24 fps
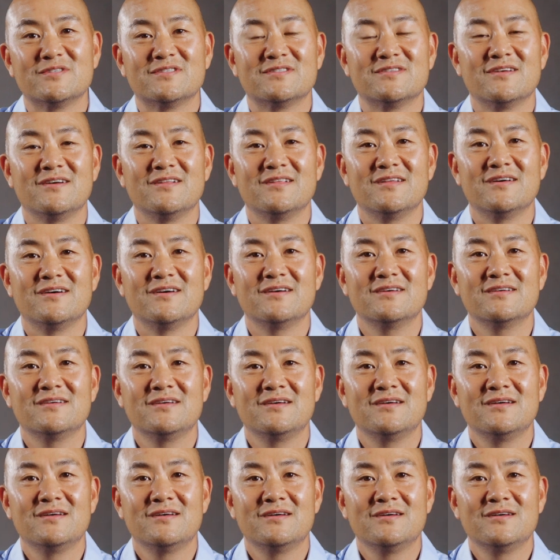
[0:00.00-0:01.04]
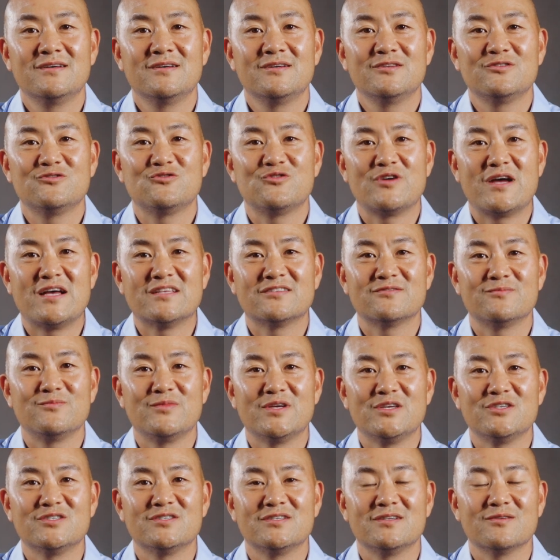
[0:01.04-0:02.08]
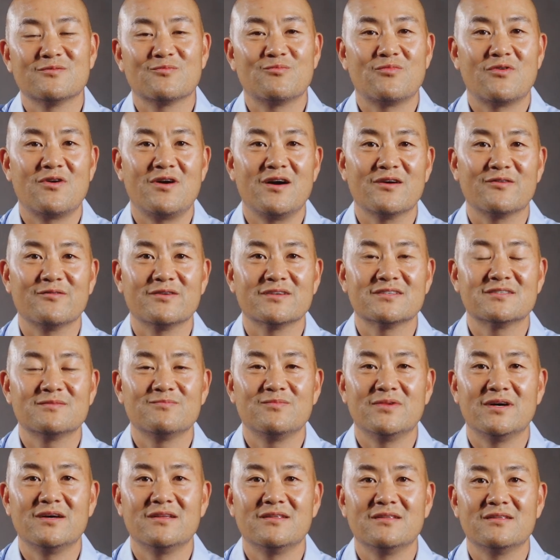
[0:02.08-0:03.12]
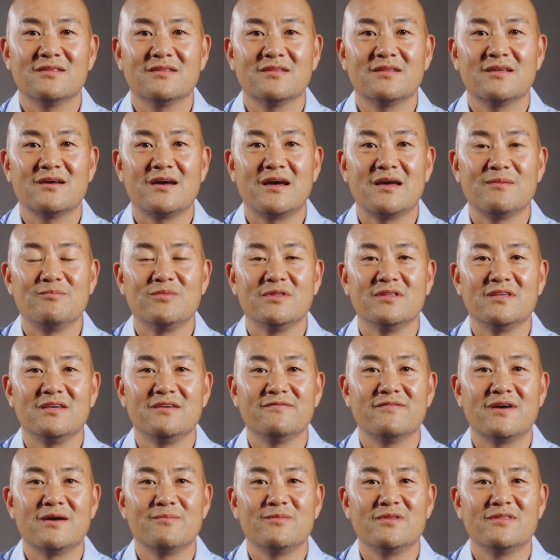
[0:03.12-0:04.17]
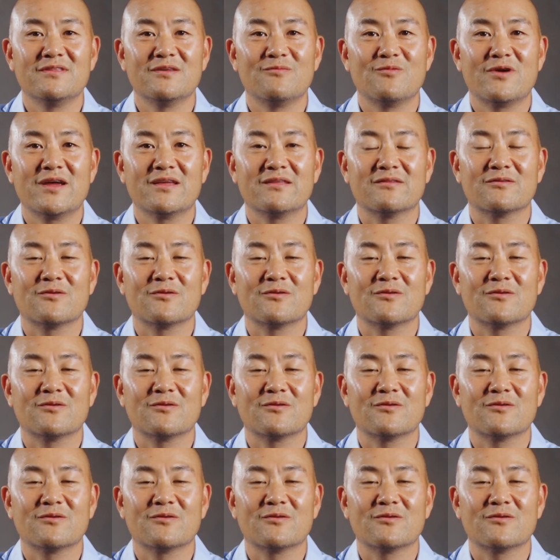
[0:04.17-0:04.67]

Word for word: still a transformation in progress, but I believe I'm in the right